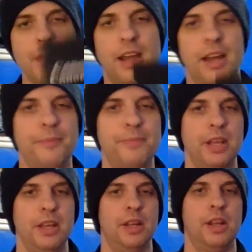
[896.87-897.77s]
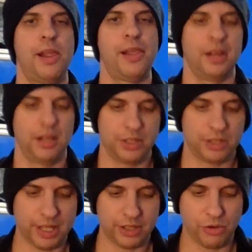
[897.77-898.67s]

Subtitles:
So let's